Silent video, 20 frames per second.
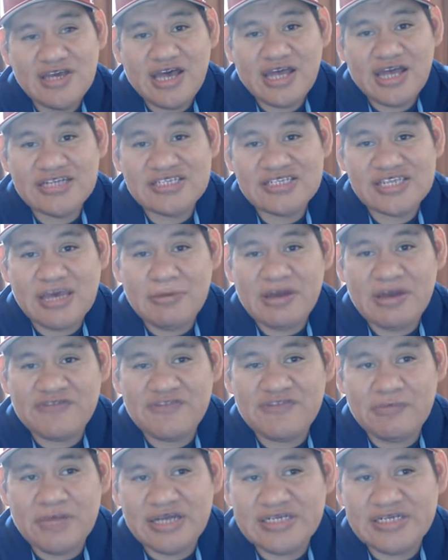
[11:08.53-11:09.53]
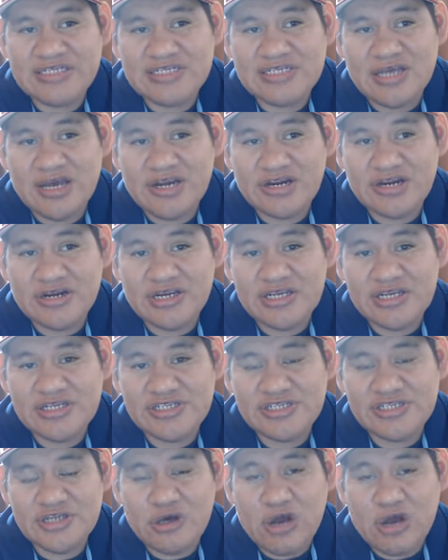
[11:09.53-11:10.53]
I just got back from my designer.
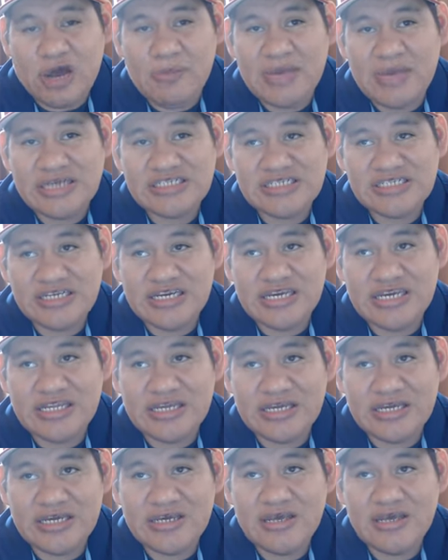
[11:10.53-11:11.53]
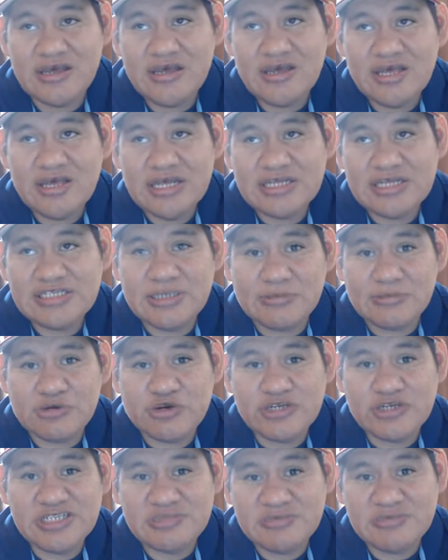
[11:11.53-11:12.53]
And so I'm actually getting some
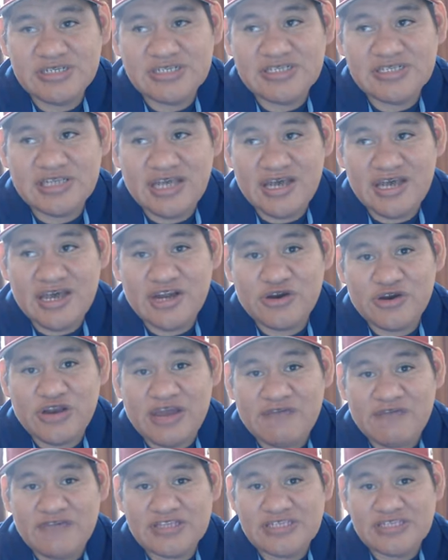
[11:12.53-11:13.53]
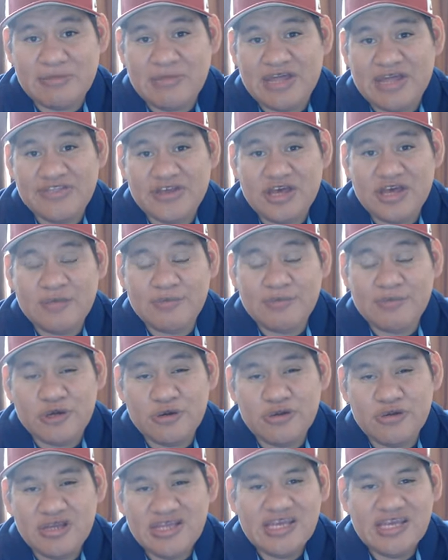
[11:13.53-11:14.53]
Christmas graphics I'm about to
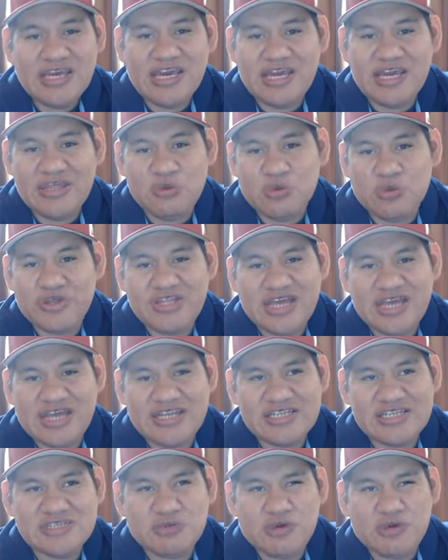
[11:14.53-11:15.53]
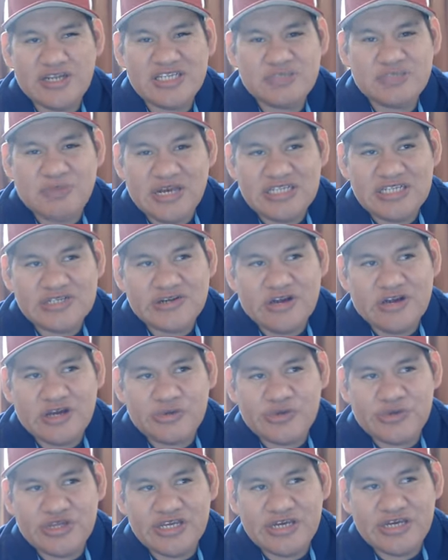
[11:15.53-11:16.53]
upload. And what is Patreon?
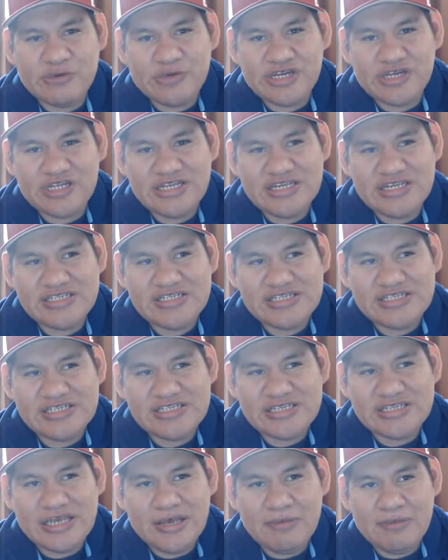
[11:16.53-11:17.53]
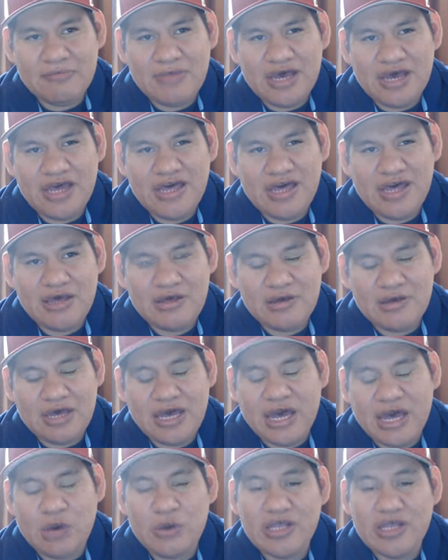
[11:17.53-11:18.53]
Really what it is
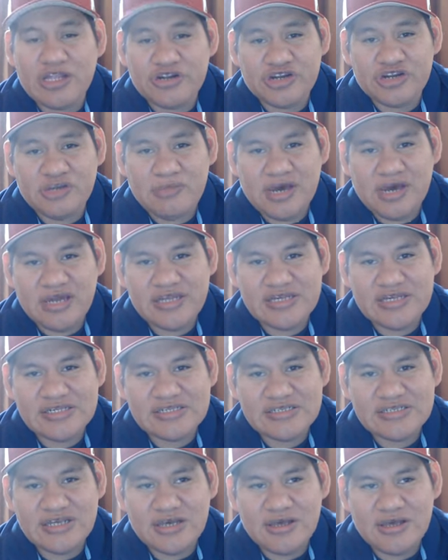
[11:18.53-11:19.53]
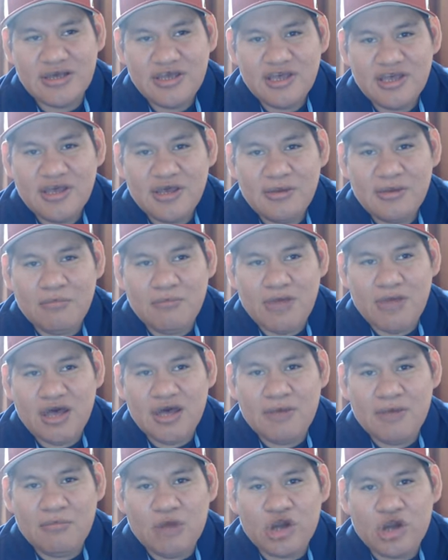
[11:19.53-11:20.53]
how I learned about it is
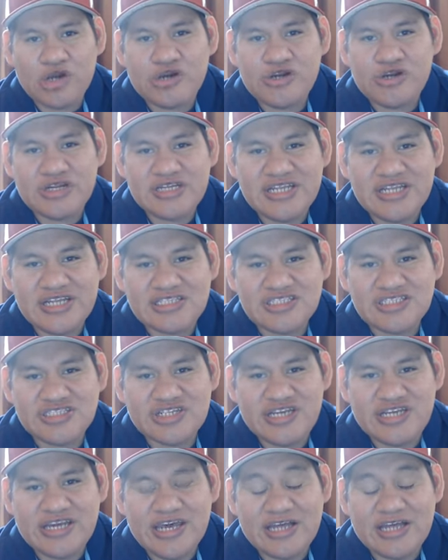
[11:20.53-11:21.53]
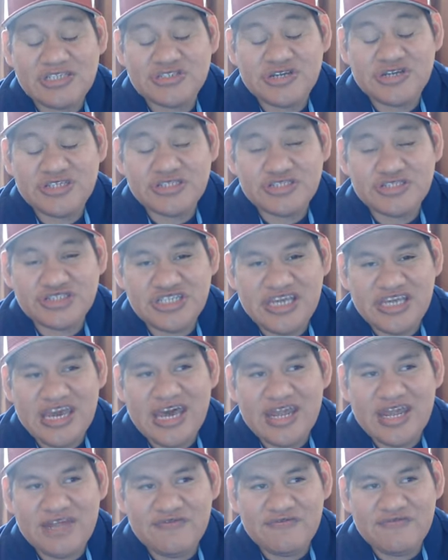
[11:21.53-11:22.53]
Margaret, Texas Gal Treasure. She
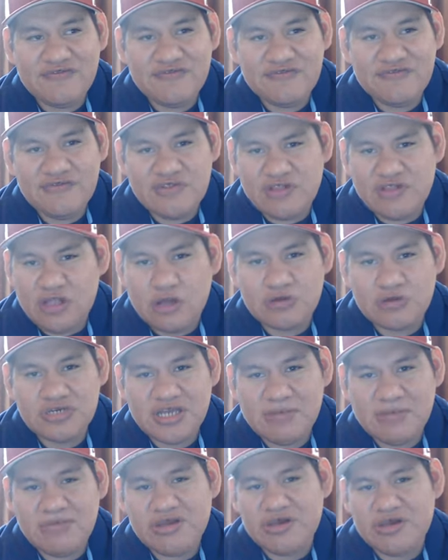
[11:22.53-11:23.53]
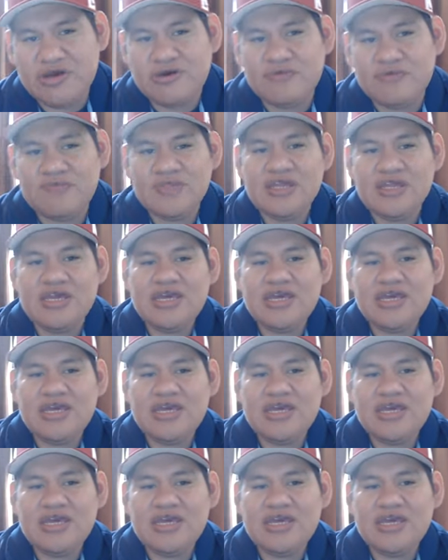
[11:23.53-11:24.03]
had it a long time ago.